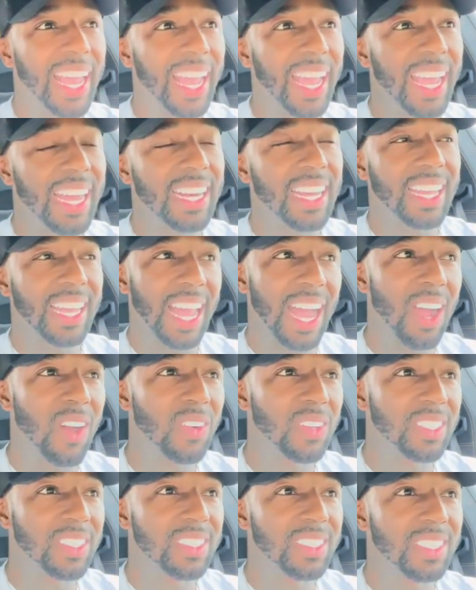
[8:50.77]
an
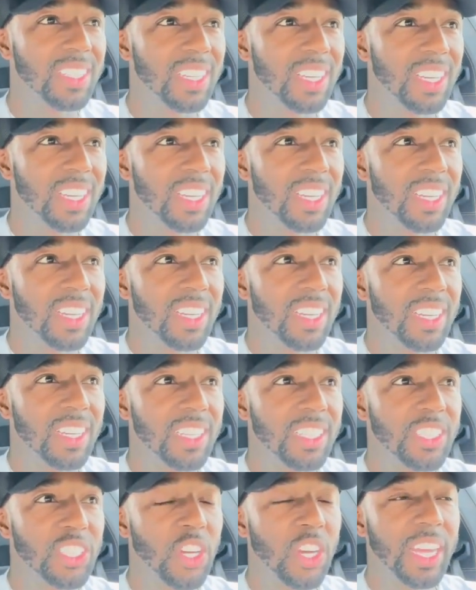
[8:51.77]
account,
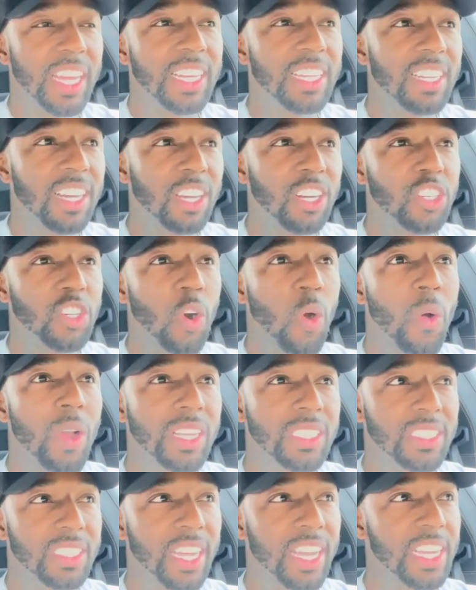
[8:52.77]
you're in the
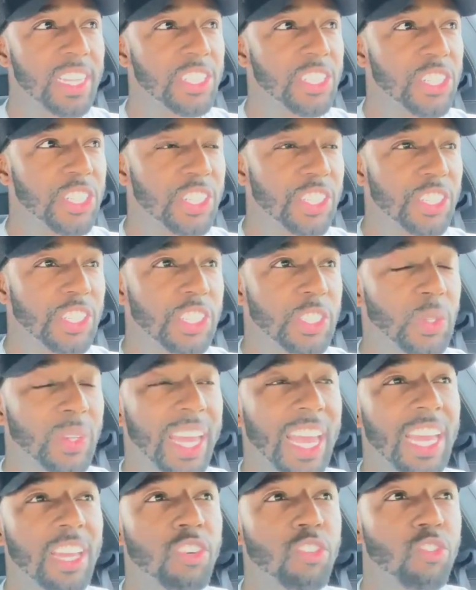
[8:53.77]
growing stage. You
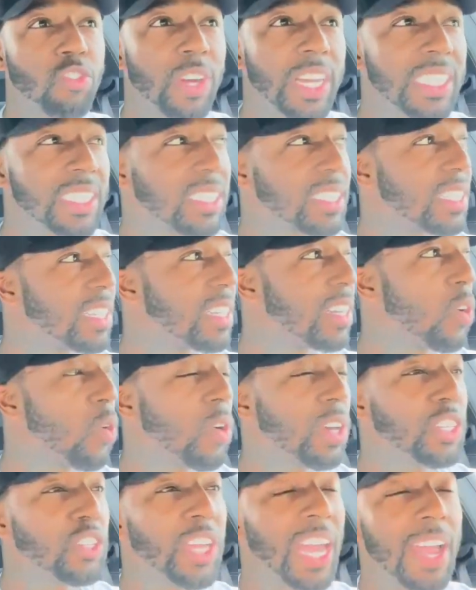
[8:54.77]
can't risk,
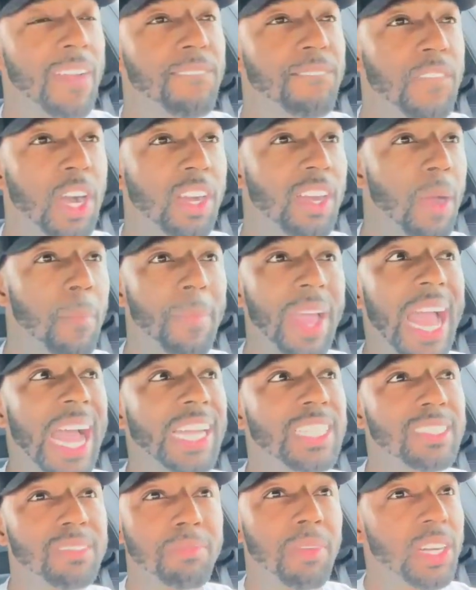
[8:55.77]
or you can't fuck up
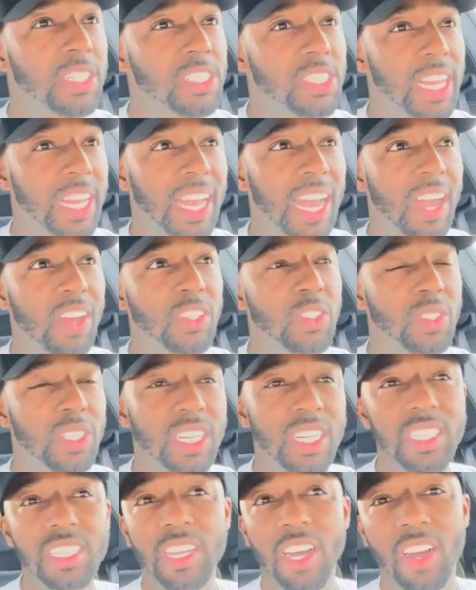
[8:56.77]
as much like how you
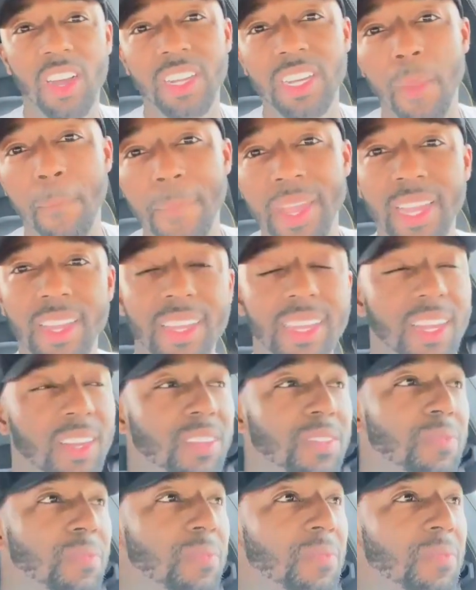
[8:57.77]
could on a big account.